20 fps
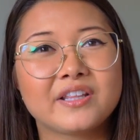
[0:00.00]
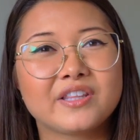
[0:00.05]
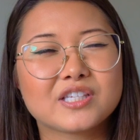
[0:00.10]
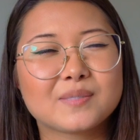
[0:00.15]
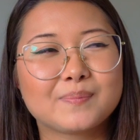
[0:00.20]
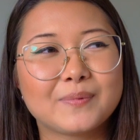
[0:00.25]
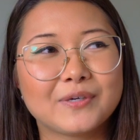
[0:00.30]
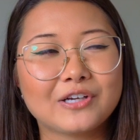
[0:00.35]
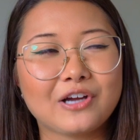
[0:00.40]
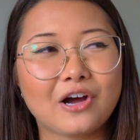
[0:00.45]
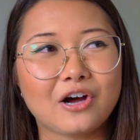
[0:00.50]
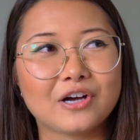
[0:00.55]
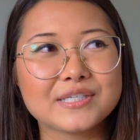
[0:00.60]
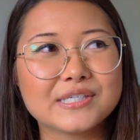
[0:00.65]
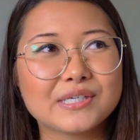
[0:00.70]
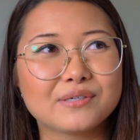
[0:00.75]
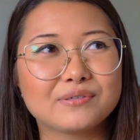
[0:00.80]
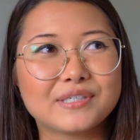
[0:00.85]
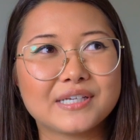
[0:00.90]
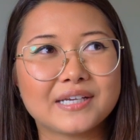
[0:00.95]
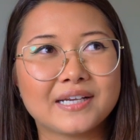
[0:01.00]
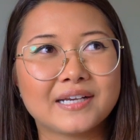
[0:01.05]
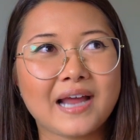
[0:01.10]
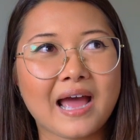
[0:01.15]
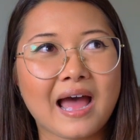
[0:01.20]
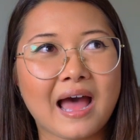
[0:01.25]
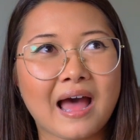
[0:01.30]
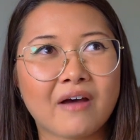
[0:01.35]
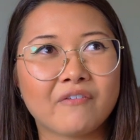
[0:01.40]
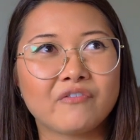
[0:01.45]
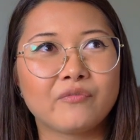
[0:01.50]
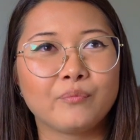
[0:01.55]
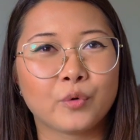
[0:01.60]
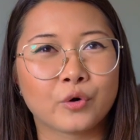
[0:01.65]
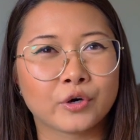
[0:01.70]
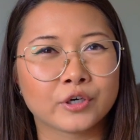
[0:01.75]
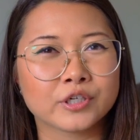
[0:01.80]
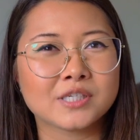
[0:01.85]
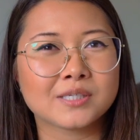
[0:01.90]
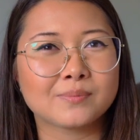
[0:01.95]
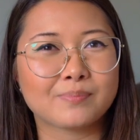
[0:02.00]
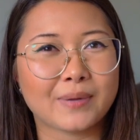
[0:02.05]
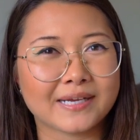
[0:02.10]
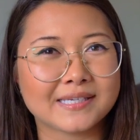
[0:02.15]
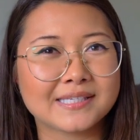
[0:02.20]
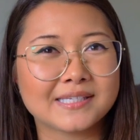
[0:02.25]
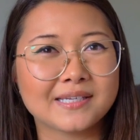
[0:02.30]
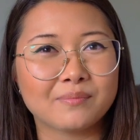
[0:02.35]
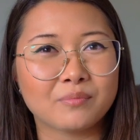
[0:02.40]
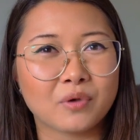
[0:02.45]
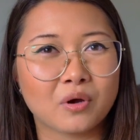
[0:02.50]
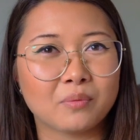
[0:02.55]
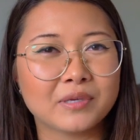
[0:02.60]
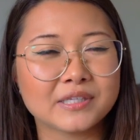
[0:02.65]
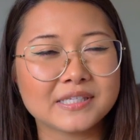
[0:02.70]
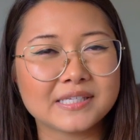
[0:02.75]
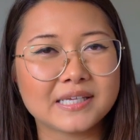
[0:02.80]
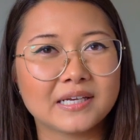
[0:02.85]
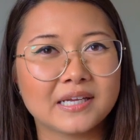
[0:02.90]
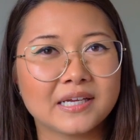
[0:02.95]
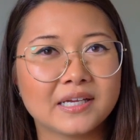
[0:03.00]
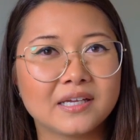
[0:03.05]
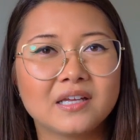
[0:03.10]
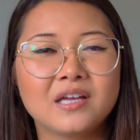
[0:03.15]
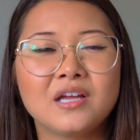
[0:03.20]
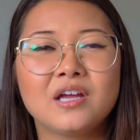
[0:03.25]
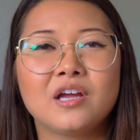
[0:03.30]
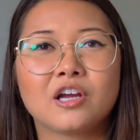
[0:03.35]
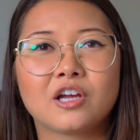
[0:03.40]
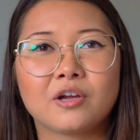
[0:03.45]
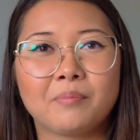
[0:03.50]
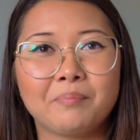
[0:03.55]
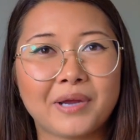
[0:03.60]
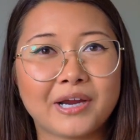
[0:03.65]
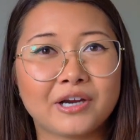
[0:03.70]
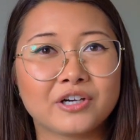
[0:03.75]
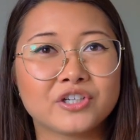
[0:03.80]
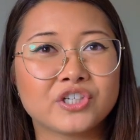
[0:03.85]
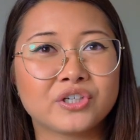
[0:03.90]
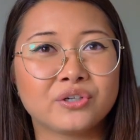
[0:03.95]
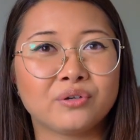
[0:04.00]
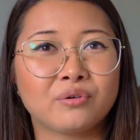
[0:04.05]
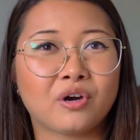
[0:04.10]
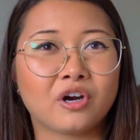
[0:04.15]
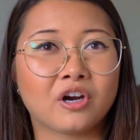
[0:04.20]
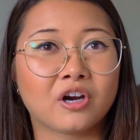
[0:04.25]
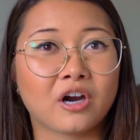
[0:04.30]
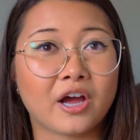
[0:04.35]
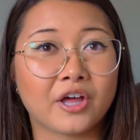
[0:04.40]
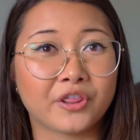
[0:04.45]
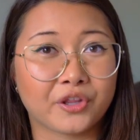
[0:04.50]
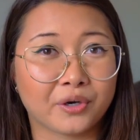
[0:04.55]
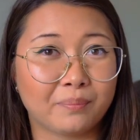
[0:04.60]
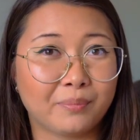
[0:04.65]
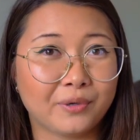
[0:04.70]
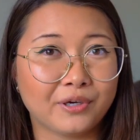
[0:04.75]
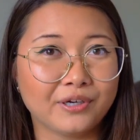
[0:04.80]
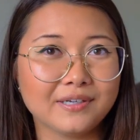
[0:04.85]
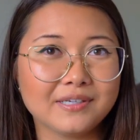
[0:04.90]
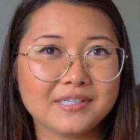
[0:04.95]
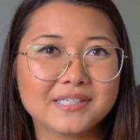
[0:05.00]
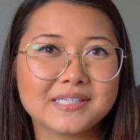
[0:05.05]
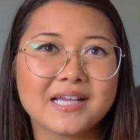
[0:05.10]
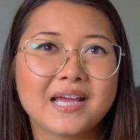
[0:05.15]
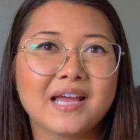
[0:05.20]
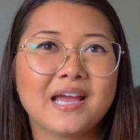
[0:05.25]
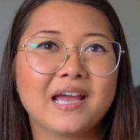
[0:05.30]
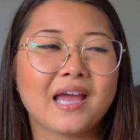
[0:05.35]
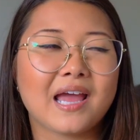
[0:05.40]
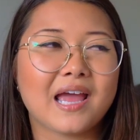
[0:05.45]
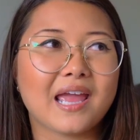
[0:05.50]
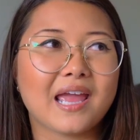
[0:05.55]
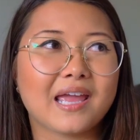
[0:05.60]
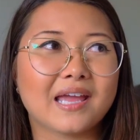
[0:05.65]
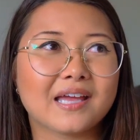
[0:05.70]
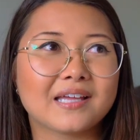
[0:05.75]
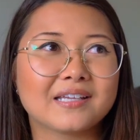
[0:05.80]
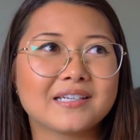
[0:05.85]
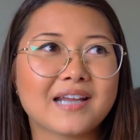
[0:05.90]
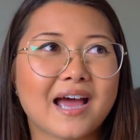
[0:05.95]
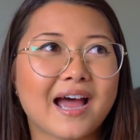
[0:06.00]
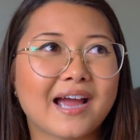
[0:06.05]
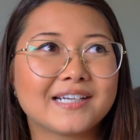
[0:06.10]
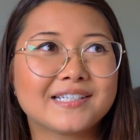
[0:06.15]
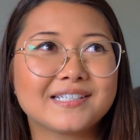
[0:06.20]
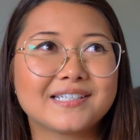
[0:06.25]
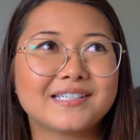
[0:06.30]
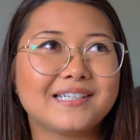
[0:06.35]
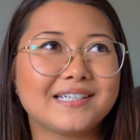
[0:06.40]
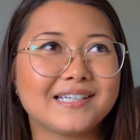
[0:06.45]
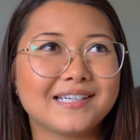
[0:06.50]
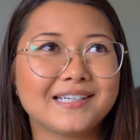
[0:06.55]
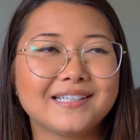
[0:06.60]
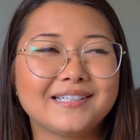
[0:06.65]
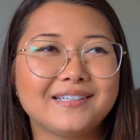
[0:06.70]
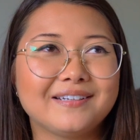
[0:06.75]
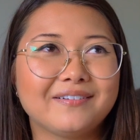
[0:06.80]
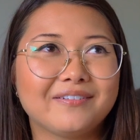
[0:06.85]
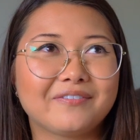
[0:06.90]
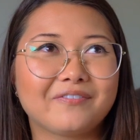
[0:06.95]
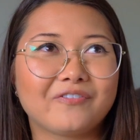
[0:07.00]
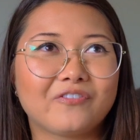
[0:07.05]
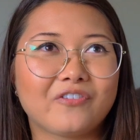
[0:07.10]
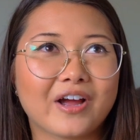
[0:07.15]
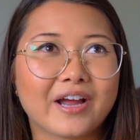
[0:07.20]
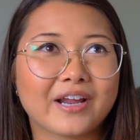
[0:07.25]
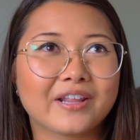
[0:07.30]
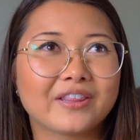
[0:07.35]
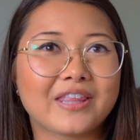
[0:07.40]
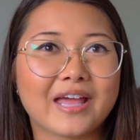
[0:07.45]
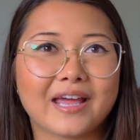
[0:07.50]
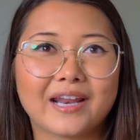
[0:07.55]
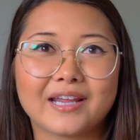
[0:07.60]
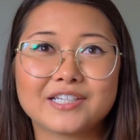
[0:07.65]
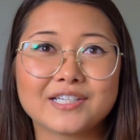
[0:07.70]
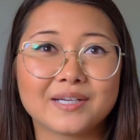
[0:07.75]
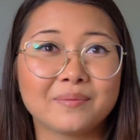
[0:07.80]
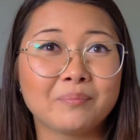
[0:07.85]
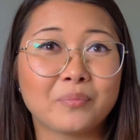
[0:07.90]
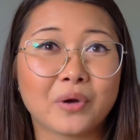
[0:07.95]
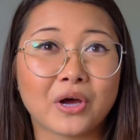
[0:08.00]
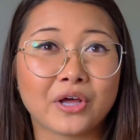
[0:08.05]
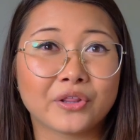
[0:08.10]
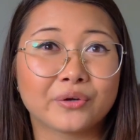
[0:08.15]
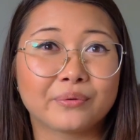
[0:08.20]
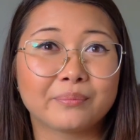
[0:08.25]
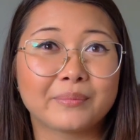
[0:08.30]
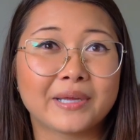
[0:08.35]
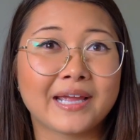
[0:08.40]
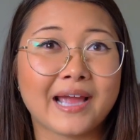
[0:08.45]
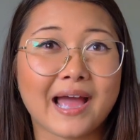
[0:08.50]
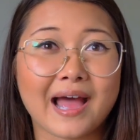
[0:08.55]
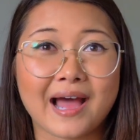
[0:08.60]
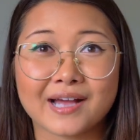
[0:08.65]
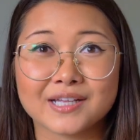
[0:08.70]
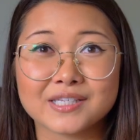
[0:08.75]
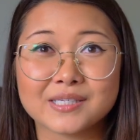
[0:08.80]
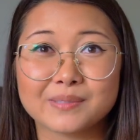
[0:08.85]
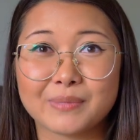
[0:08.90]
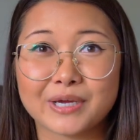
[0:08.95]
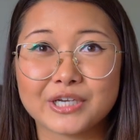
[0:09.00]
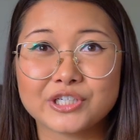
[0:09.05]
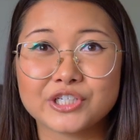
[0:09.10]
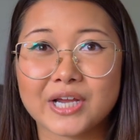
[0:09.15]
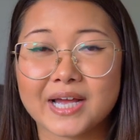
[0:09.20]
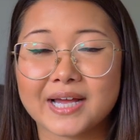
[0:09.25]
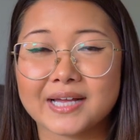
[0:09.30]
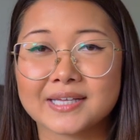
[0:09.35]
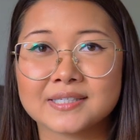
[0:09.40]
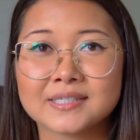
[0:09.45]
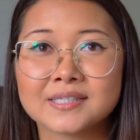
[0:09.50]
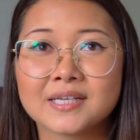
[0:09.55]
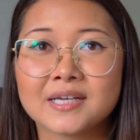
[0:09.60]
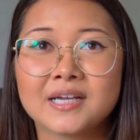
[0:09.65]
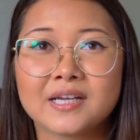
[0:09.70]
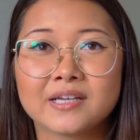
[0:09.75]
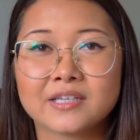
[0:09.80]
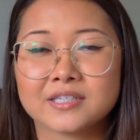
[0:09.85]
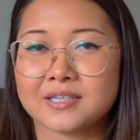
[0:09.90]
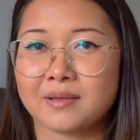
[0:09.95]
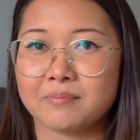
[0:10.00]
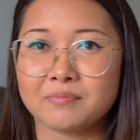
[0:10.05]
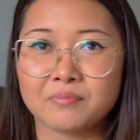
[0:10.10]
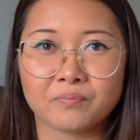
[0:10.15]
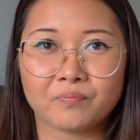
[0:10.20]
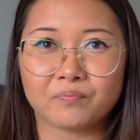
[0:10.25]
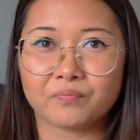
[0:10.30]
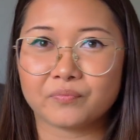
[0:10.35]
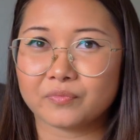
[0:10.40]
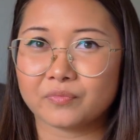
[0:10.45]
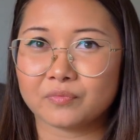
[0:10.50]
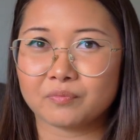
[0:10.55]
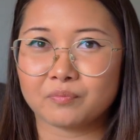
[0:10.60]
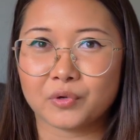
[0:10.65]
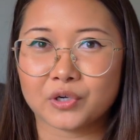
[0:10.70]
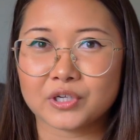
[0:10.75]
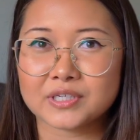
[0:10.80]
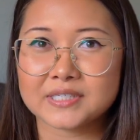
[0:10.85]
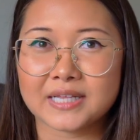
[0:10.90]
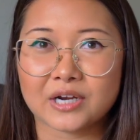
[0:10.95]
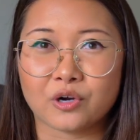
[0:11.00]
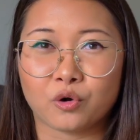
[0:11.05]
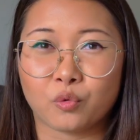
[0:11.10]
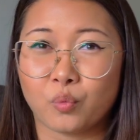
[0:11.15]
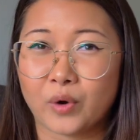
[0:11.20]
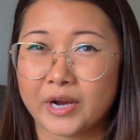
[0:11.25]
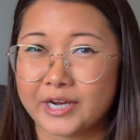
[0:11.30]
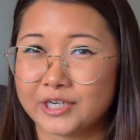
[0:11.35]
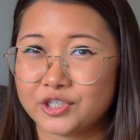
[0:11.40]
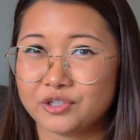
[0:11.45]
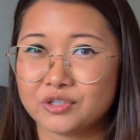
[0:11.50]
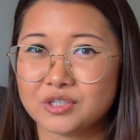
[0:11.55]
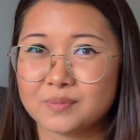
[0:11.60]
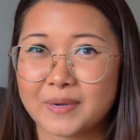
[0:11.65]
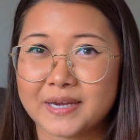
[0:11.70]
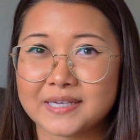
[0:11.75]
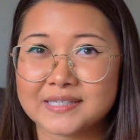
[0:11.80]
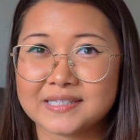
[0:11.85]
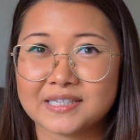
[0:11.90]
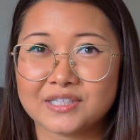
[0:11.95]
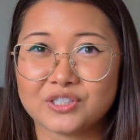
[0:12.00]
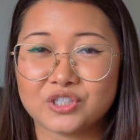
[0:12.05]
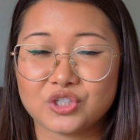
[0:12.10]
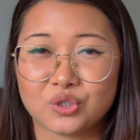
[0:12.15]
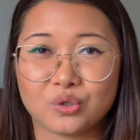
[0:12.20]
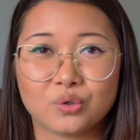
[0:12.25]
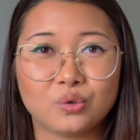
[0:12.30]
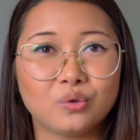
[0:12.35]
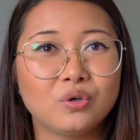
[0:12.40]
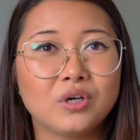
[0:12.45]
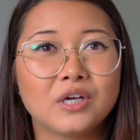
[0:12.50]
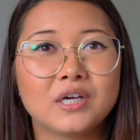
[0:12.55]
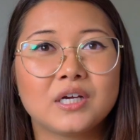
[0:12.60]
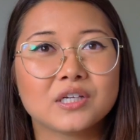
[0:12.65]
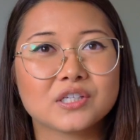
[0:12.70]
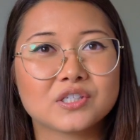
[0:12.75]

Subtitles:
This book also did have more spicy moments in it compared to her other books, and I did find that it didn't bother me as much as some books that are way too spicy do.